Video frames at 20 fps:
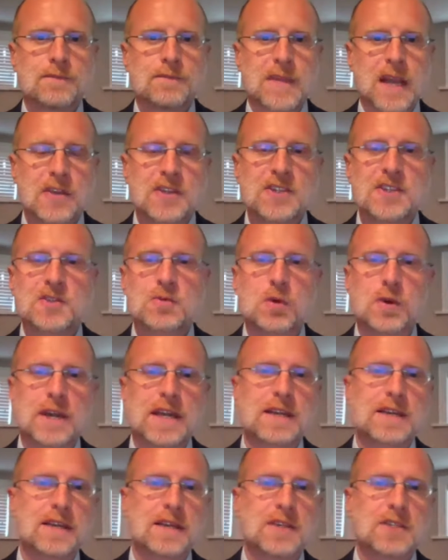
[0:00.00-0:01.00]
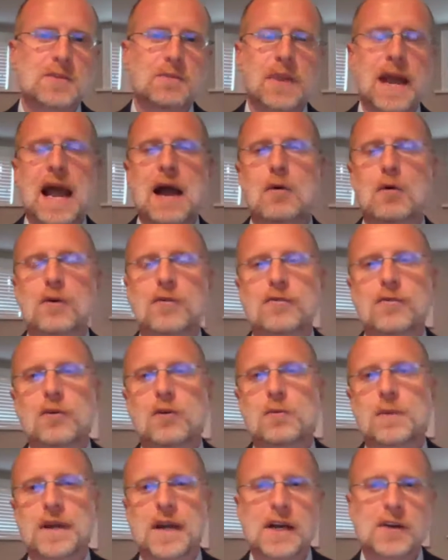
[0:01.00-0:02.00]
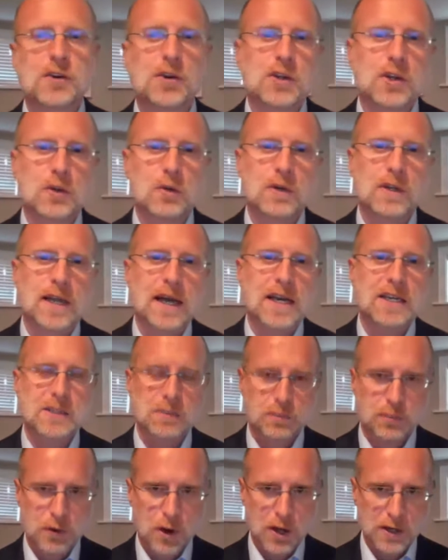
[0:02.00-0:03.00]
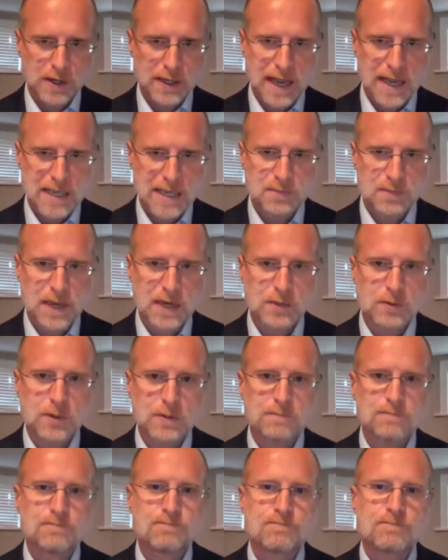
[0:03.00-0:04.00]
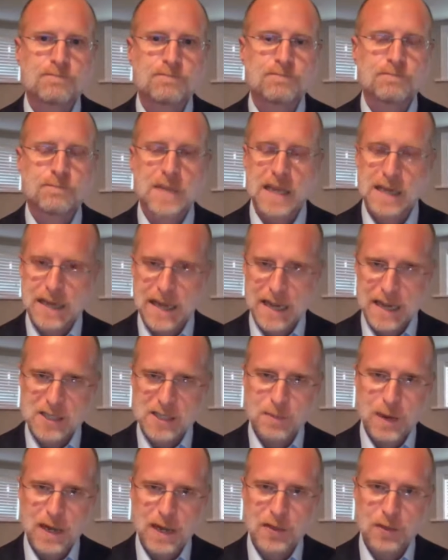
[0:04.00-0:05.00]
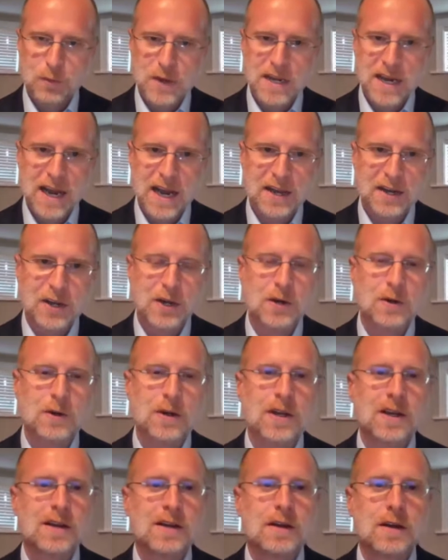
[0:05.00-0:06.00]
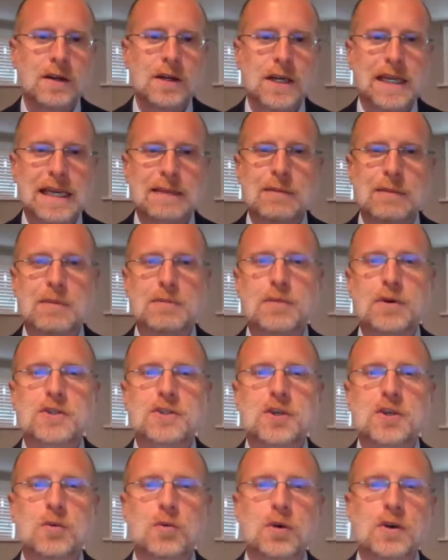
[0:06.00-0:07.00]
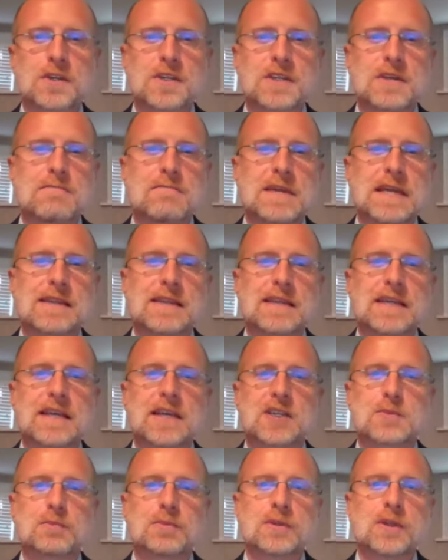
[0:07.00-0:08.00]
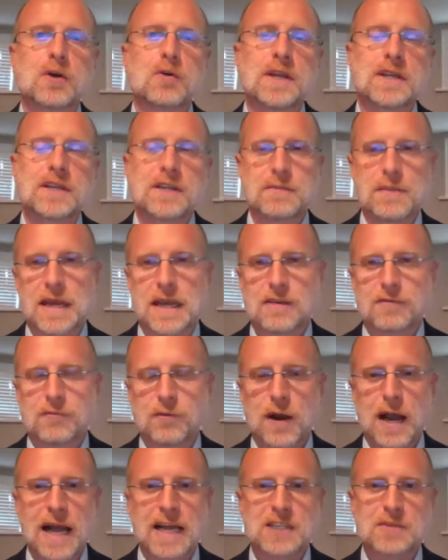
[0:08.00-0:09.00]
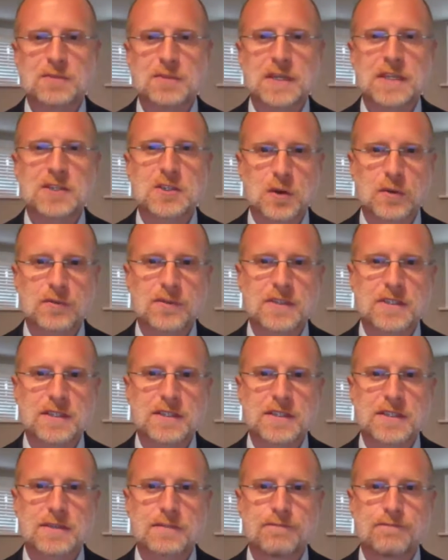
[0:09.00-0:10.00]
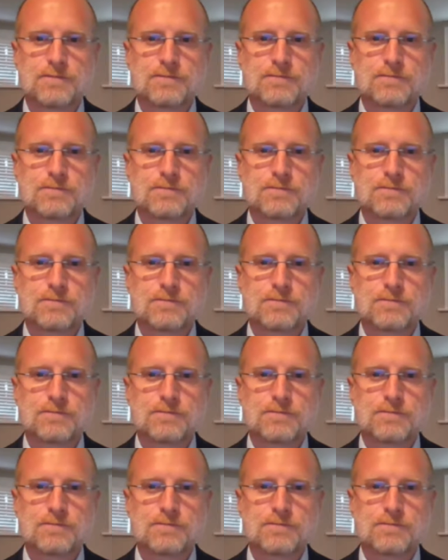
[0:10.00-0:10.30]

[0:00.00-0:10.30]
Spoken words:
Now, this is where India's powerful but underutilized broadcast spectrum, enhanced by 3.0, can be put to work to meet the exploding demand for high-speed services.